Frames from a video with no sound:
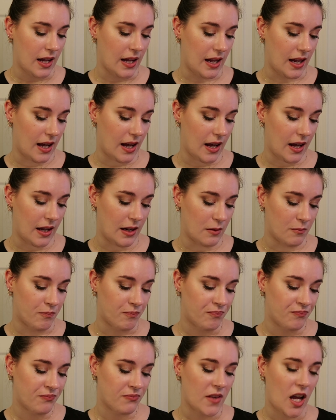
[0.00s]

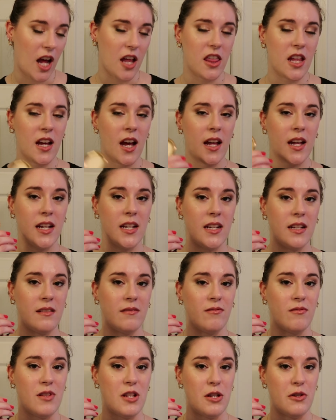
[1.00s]
and I think I
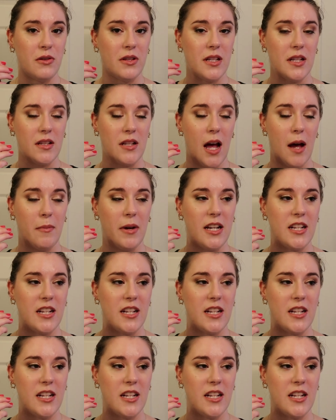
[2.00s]
can use this up.